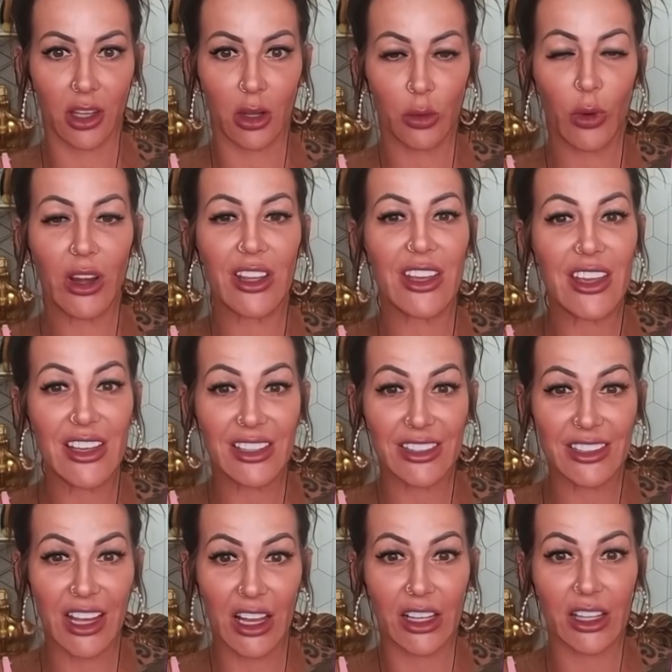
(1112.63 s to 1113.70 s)
and when he has
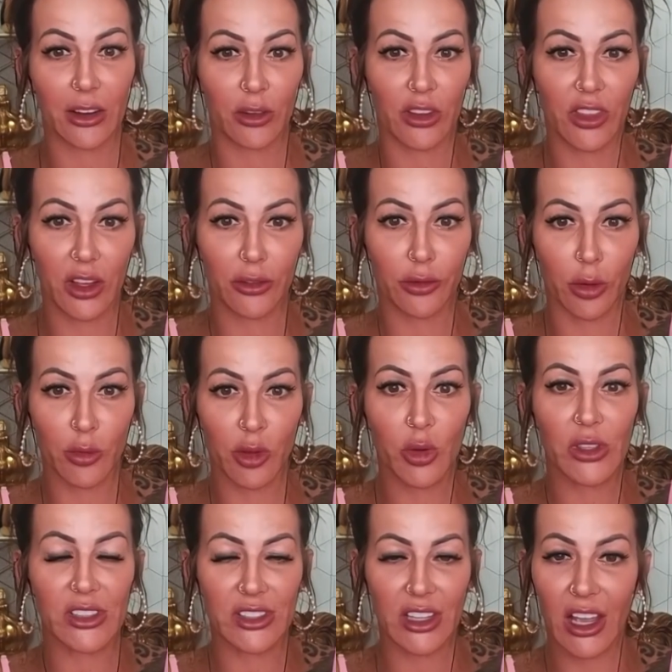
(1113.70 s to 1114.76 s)
taken everything from you,
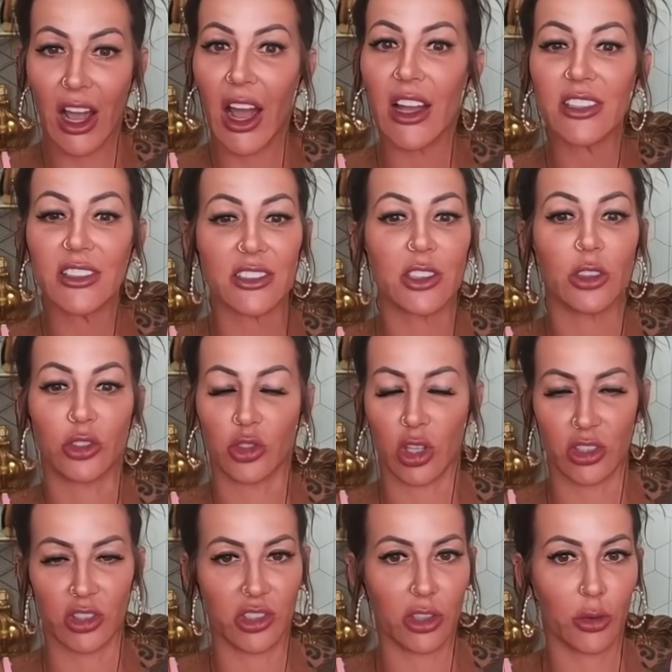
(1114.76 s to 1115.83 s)
and say, I still
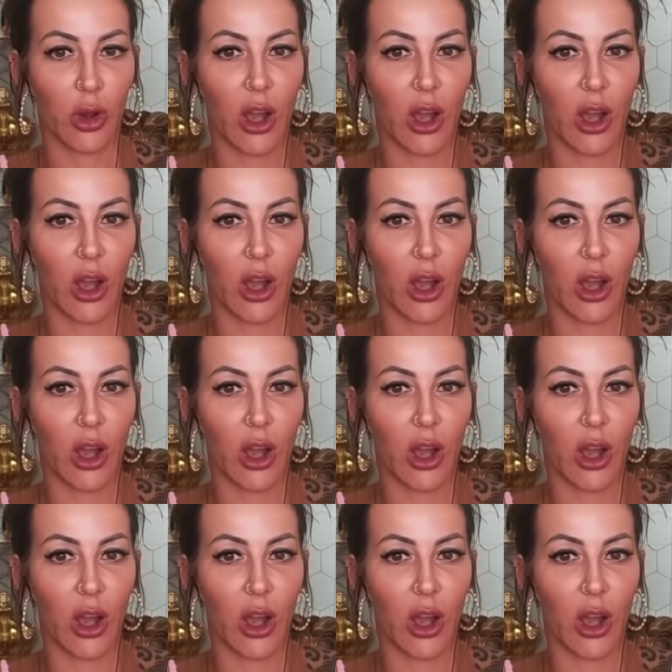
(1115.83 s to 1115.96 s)
trust you.